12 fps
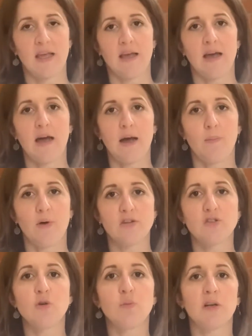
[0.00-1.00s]
I
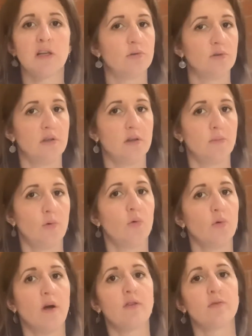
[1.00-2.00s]
stupidly ordered them all
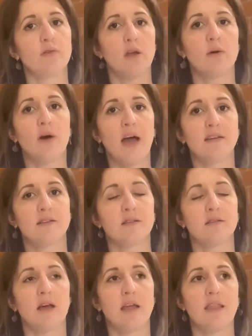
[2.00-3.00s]
the way from the
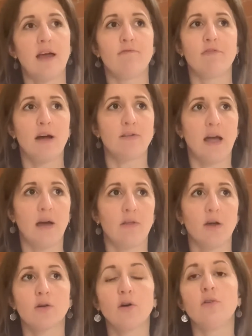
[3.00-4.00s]
US and then found out
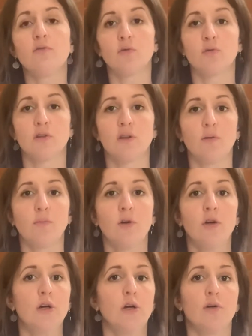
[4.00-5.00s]
that I could have ordered them
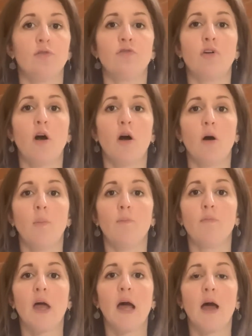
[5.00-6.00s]

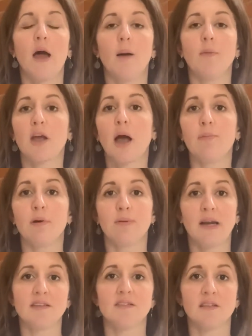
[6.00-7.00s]
from a couple of
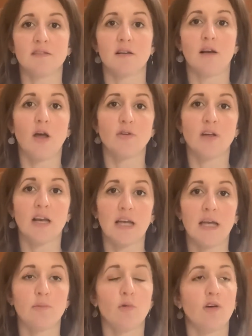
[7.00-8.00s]
places
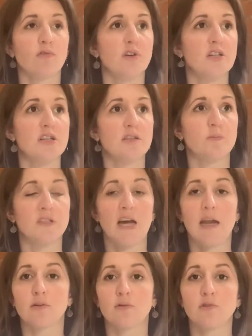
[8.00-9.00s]
locally, one of which is
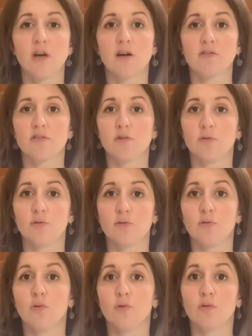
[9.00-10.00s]
Botanical Yarns, who
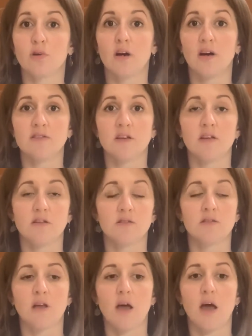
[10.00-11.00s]

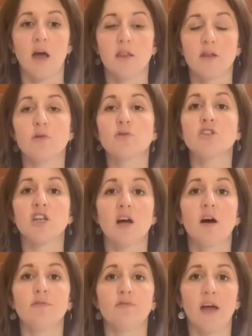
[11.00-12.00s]
organises the Yorkshire
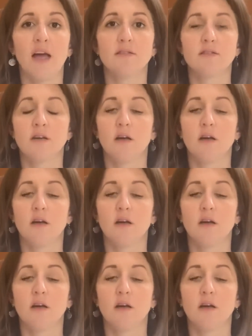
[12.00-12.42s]
Yarn Fest.